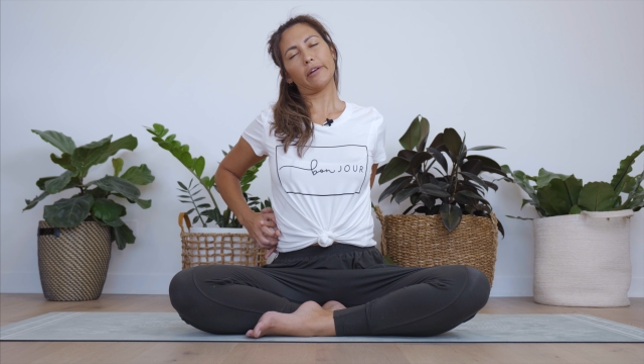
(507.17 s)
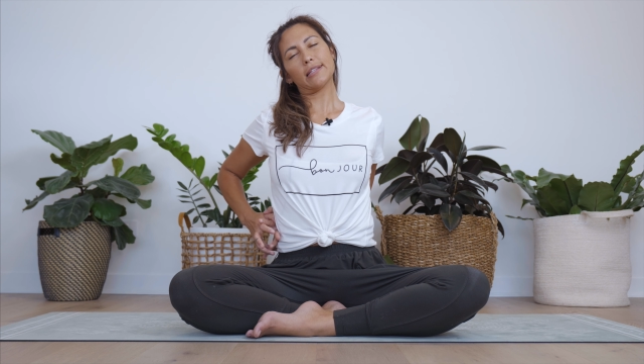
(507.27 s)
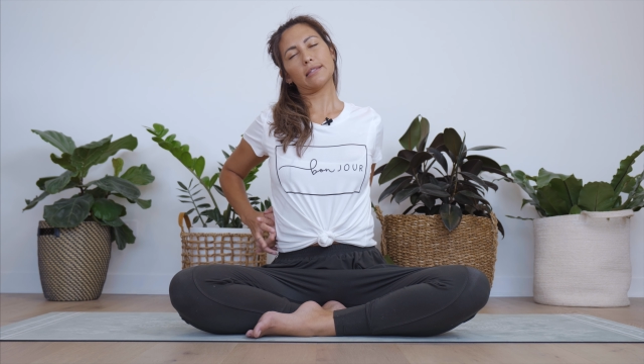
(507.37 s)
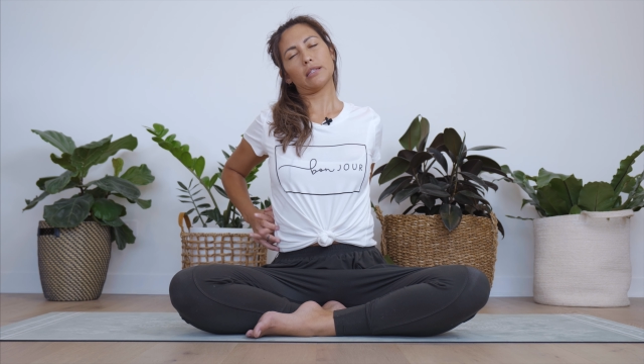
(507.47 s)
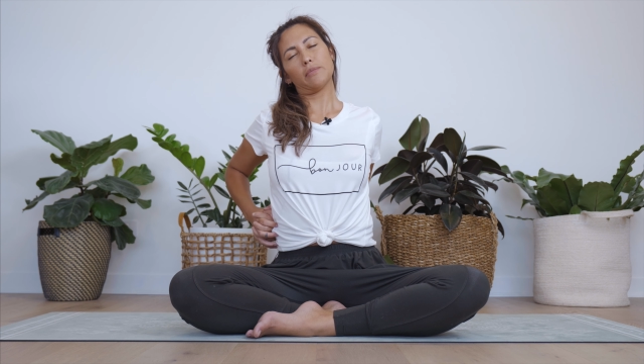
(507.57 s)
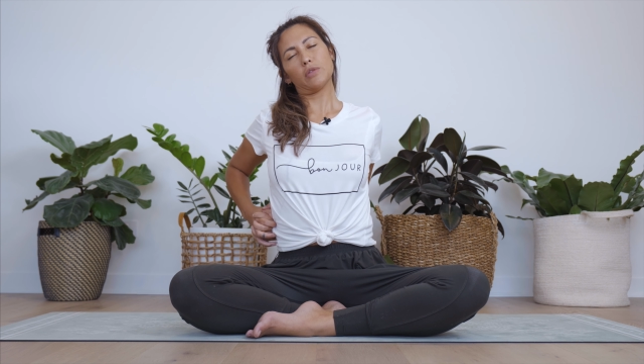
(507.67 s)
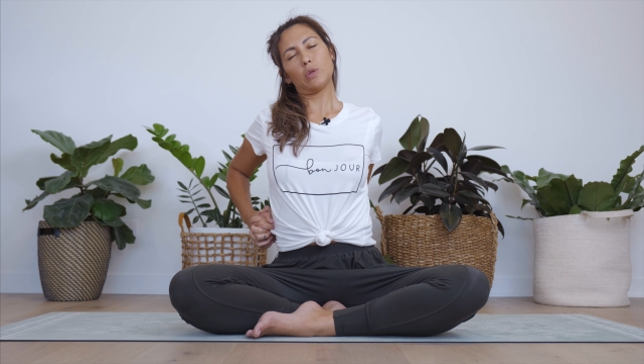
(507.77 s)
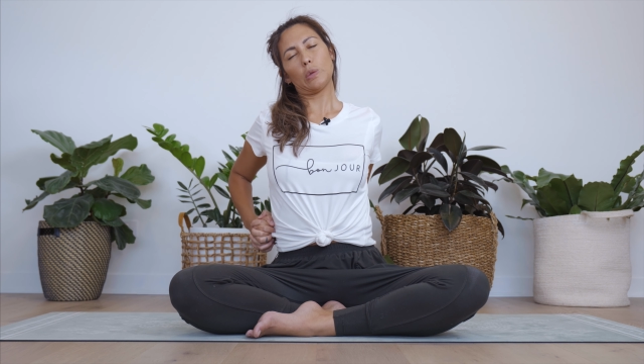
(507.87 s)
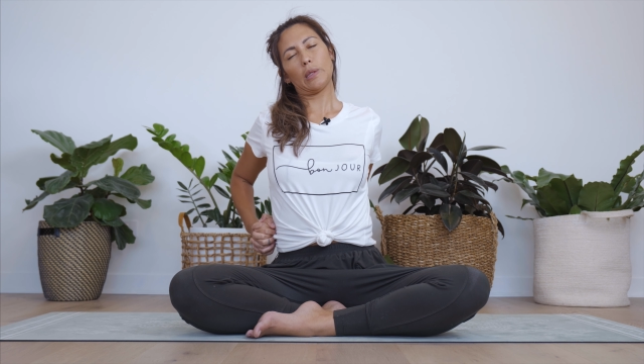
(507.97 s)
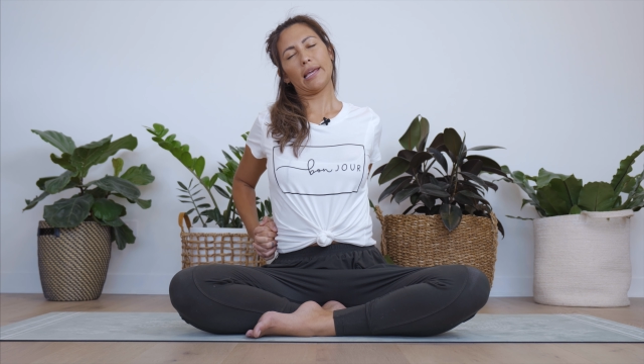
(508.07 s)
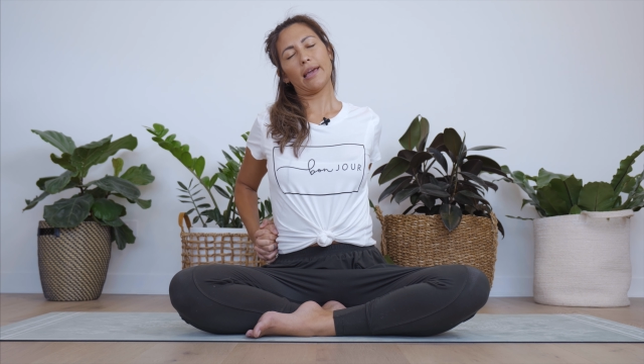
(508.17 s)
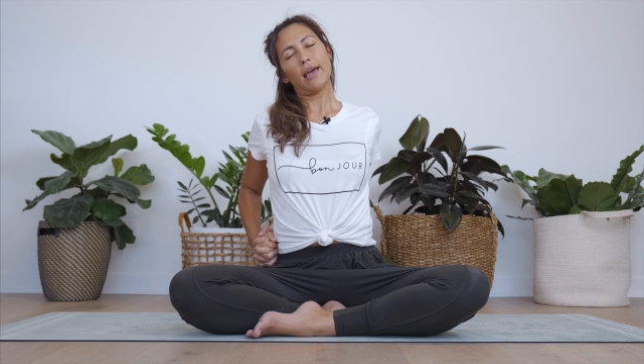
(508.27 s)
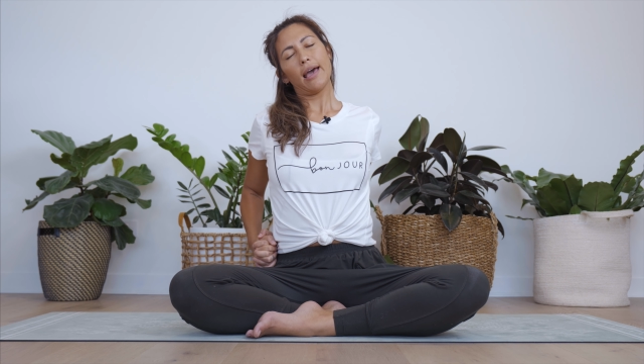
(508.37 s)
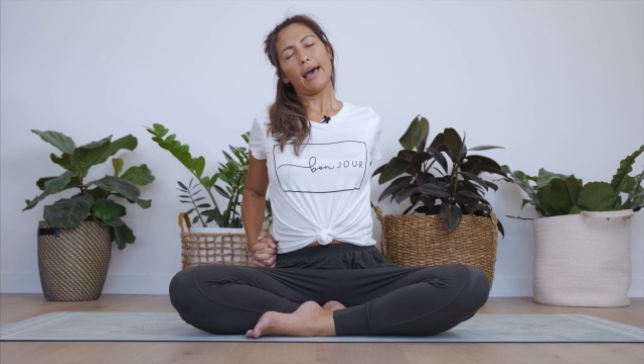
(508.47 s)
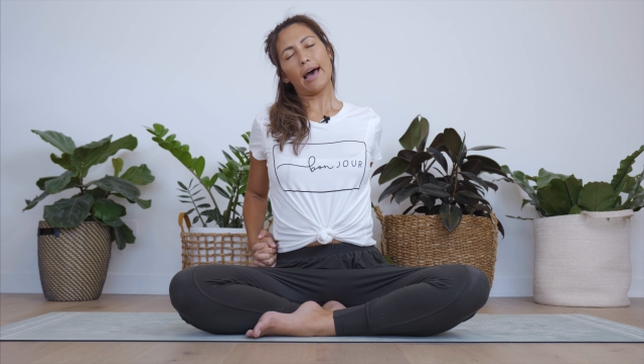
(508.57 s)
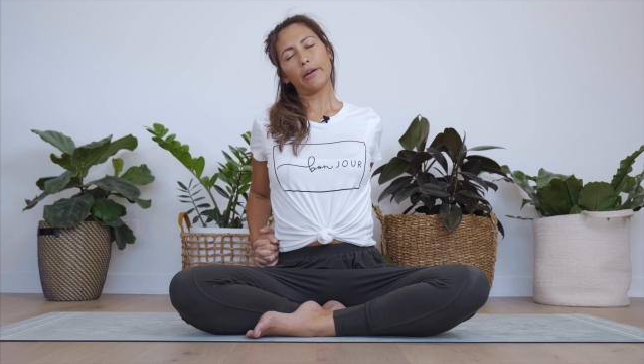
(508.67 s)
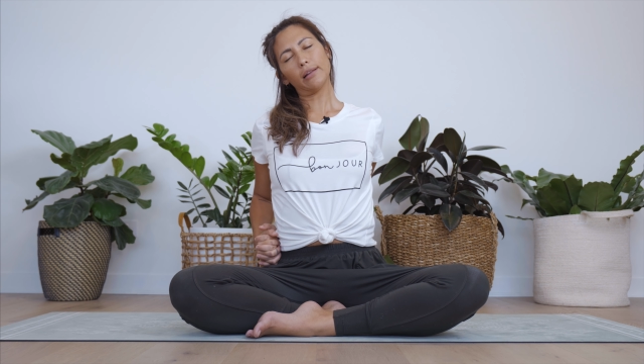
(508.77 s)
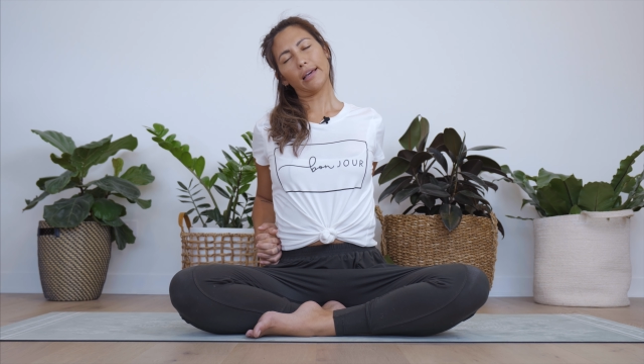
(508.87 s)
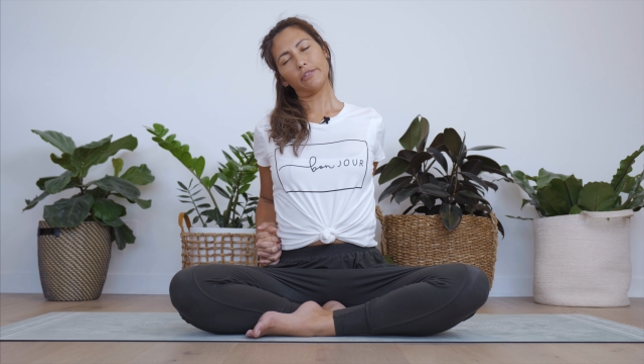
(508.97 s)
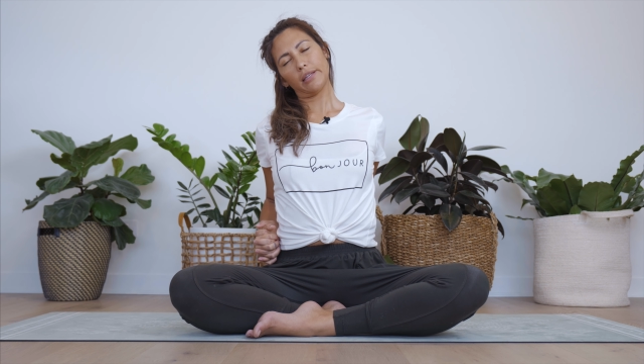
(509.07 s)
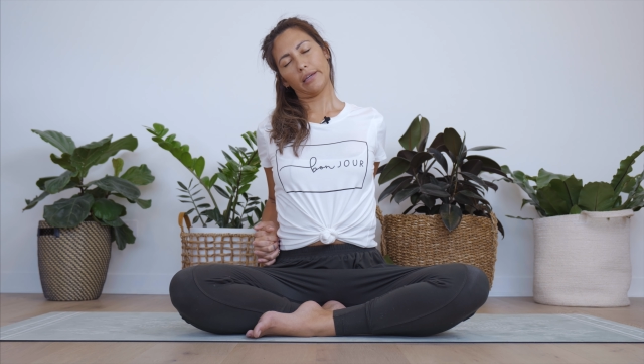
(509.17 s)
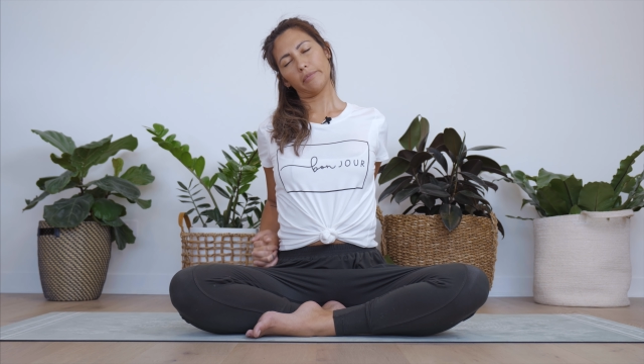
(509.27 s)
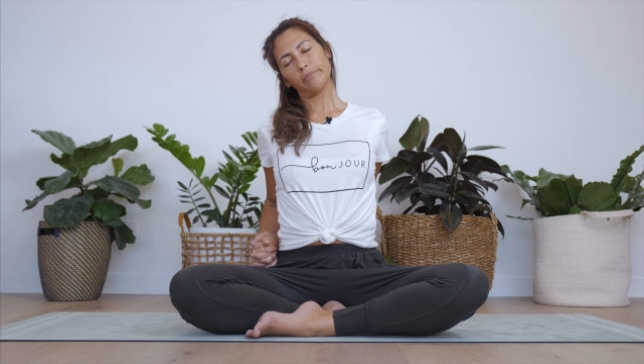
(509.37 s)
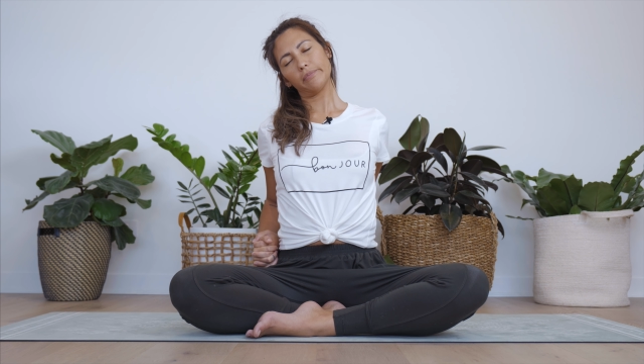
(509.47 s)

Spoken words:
rest them to the outer left hip.